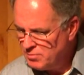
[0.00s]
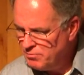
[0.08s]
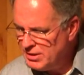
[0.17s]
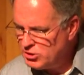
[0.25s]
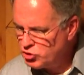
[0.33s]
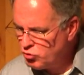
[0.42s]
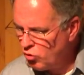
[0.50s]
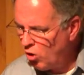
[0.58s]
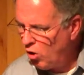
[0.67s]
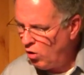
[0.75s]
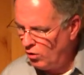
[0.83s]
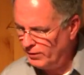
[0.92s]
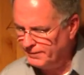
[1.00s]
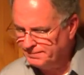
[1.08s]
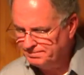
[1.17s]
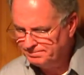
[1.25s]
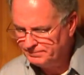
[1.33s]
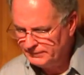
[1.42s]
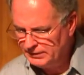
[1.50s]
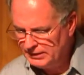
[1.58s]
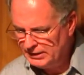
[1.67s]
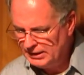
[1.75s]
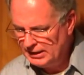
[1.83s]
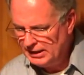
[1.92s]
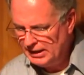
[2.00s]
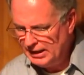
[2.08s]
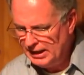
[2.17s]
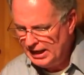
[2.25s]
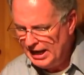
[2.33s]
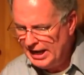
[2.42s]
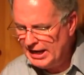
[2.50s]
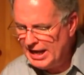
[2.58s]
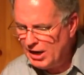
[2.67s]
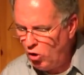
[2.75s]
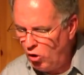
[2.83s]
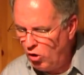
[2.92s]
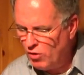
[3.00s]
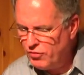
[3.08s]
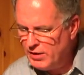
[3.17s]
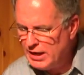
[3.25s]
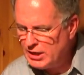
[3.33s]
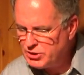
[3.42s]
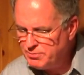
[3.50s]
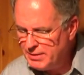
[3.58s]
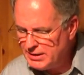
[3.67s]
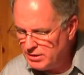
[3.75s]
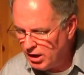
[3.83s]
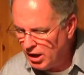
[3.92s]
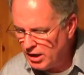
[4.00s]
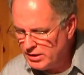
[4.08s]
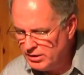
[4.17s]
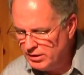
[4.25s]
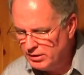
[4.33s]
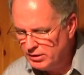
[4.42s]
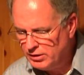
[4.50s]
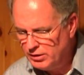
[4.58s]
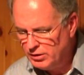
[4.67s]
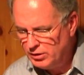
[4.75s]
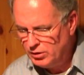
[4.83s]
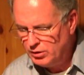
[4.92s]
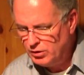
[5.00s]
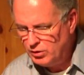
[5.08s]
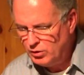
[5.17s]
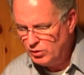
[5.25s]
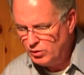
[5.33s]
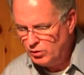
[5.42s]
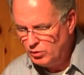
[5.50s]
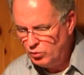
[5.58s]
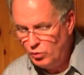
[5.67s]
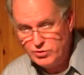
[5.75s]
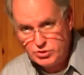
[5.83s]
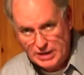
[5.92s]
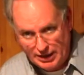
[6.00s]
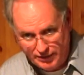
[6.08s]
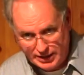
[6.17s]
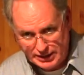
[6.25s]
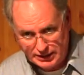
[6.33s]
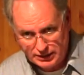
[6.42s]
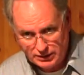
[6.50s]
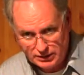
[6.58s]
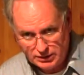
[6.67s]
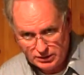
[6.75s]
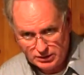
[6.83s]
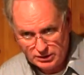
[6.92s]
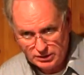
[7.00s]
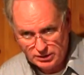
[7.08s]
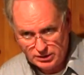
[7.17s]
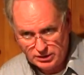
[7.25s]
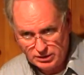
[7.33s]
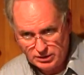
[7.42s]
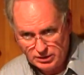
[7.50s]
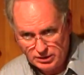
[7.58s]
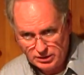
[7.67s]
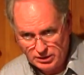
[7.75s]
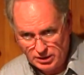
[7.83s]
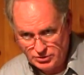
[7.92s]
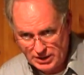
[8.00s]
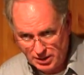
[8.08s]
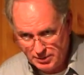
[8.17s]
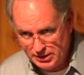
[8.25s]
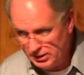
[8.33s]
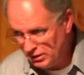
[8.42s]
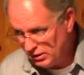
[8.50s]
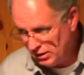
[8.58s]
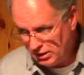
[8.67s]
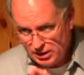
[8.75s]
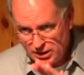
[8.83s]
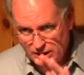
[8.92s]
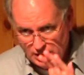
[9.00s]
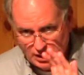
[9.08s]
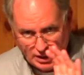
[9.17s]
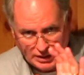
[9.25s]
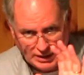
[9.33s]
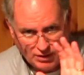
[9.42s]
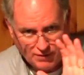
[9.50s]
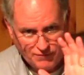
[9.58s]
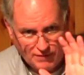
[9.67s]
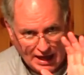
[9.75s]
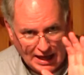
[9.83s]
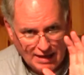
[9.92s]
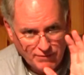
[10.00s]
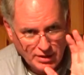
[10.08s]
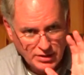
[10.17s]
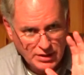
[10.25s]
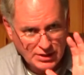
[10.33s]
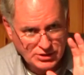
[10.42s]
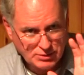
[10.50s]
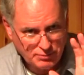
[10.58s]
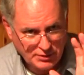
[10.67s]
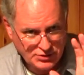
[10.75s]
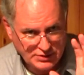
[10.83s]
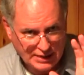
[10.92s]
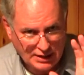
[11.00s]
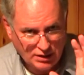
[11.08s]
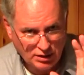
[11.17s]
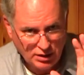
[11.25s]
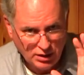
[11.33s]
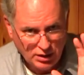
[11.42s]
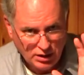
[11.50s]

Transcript: Be strong, and let all things be done with charity. Now, gentlemen, there are five disciplines there